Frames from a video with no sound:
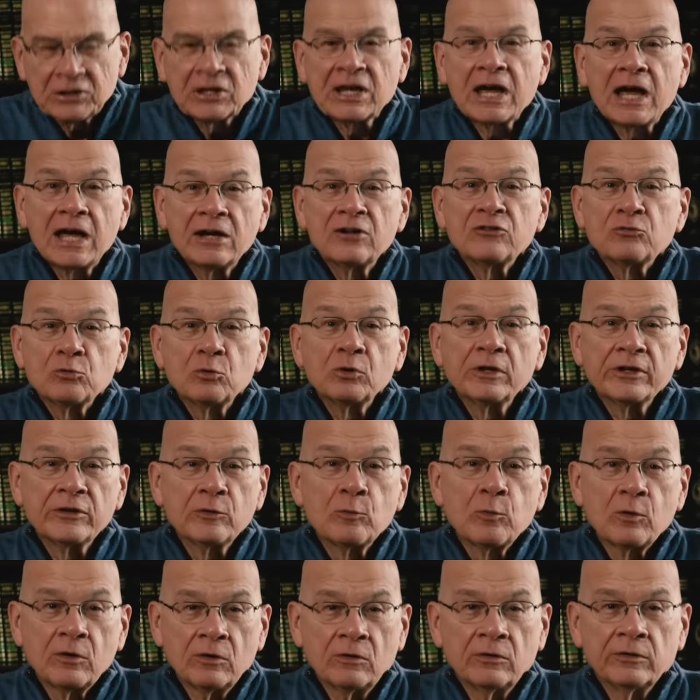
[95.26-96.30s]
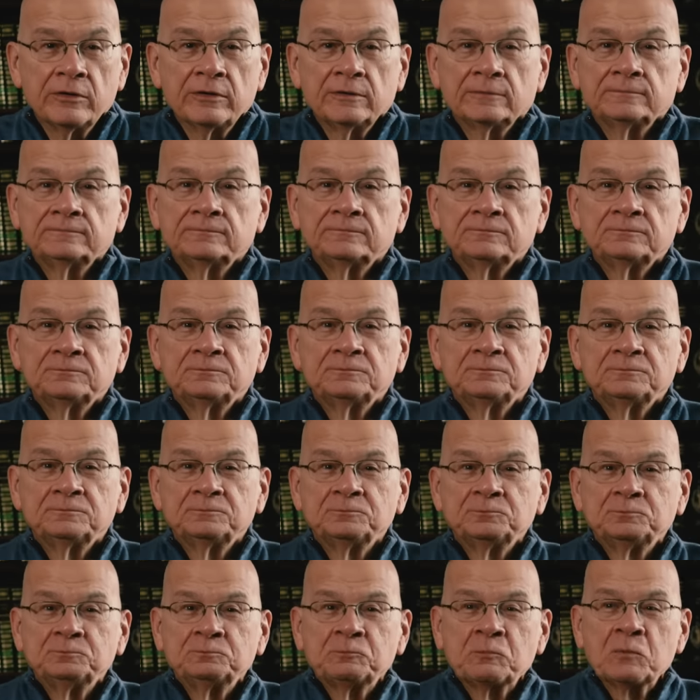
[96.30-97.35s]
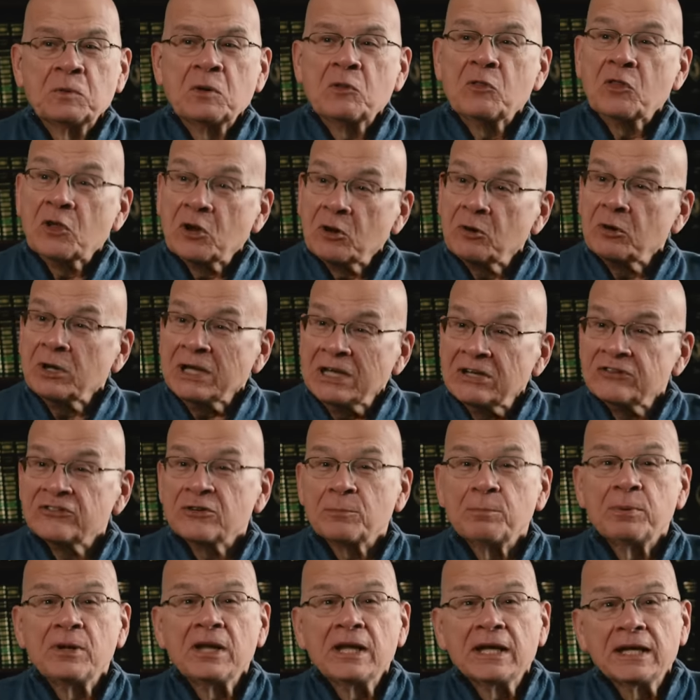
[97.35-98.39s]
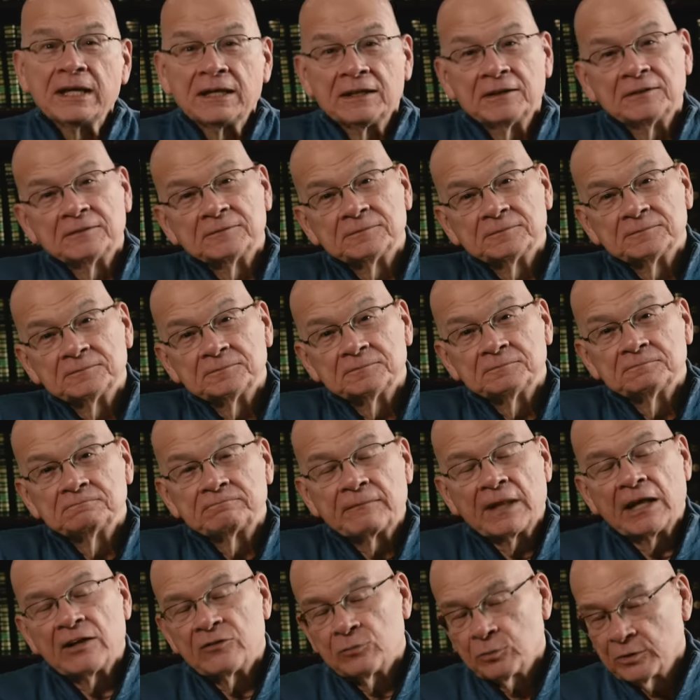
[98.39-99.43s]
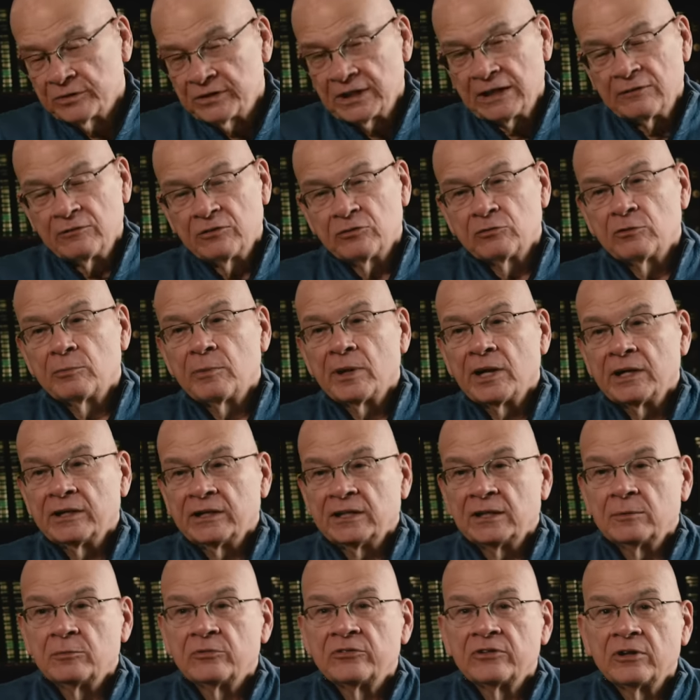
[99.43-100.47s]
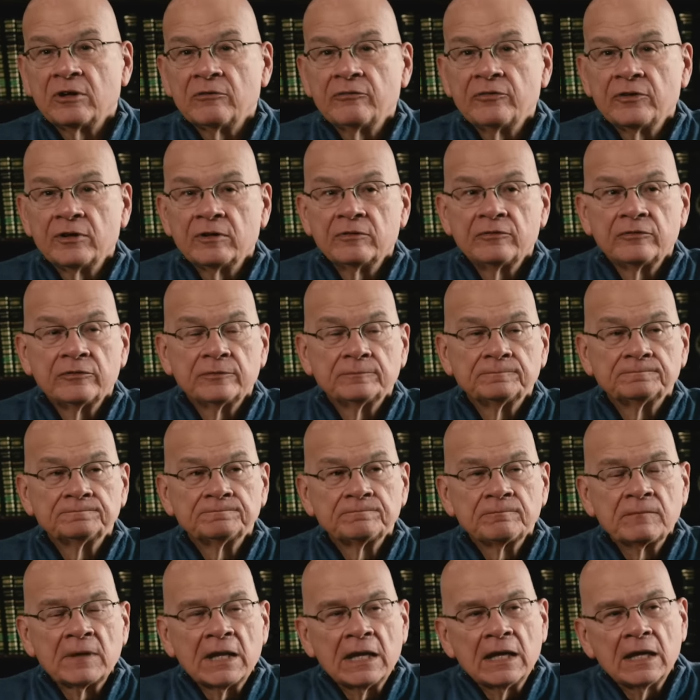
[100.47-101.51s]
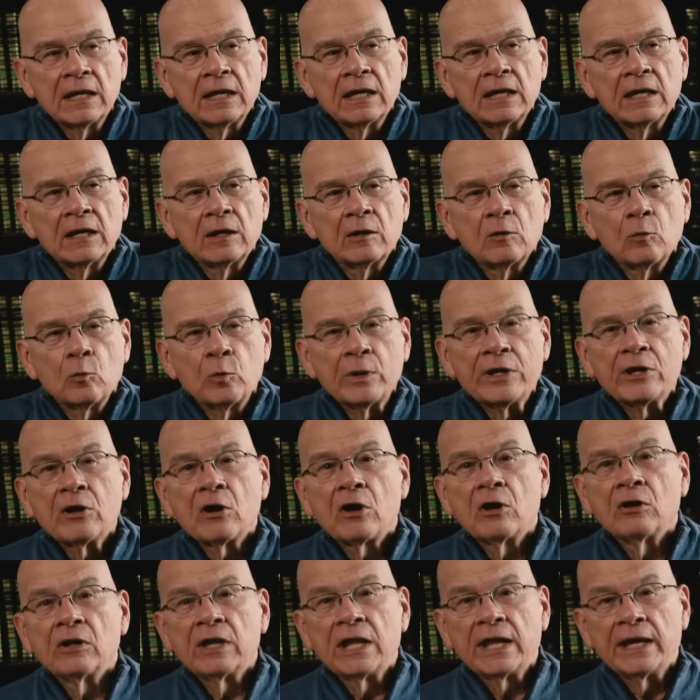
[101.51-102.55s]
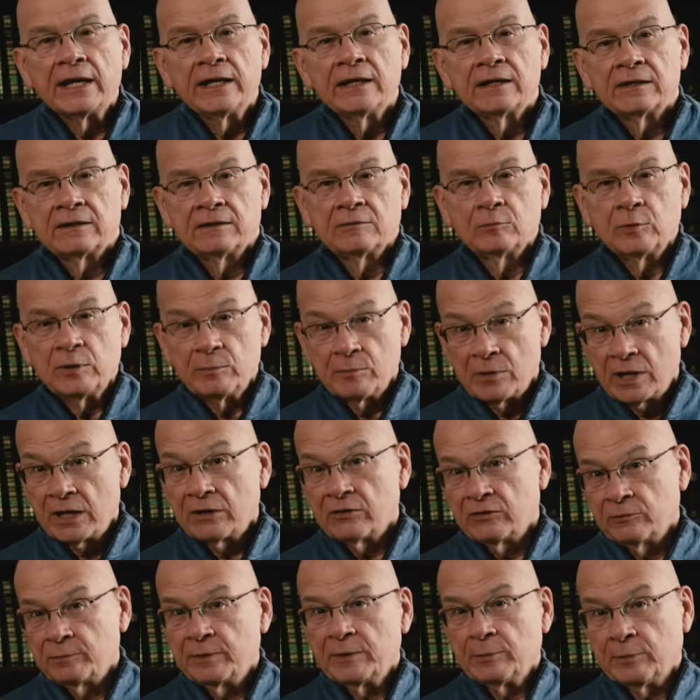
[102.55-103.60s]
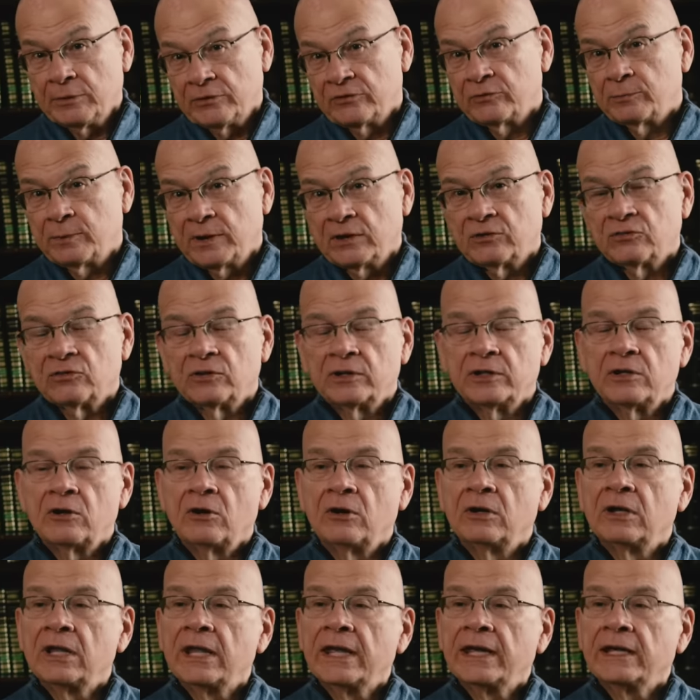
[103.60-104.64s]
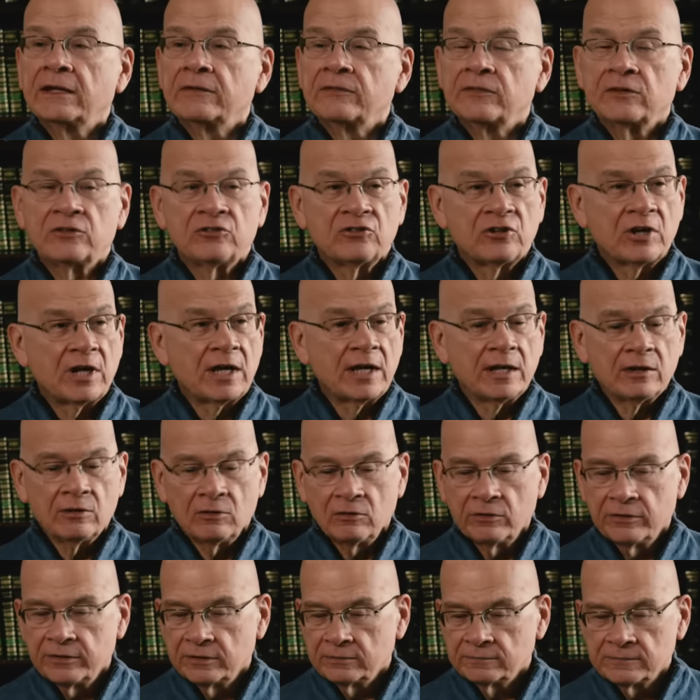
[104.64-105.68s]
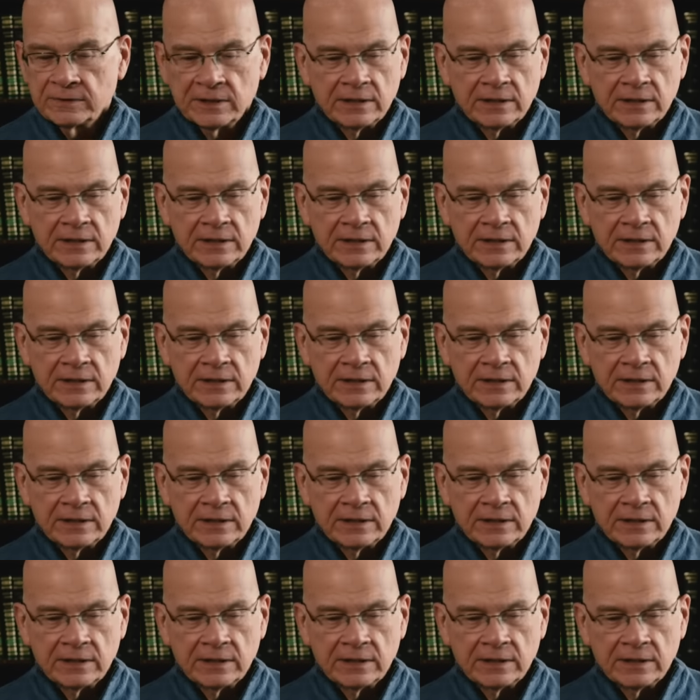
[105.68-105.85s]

God is ruling the world. There is a plan. That's what David is reminding himself of. We are like, we modern people especially, are like the child